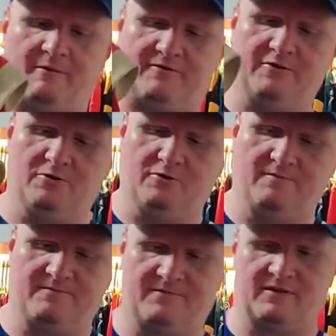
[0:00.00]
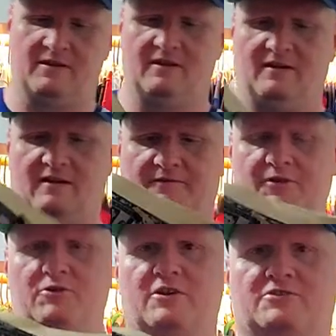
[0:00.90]
a few a
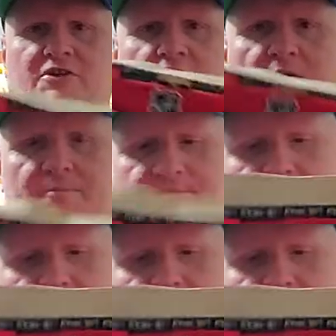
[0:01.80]
few years ago.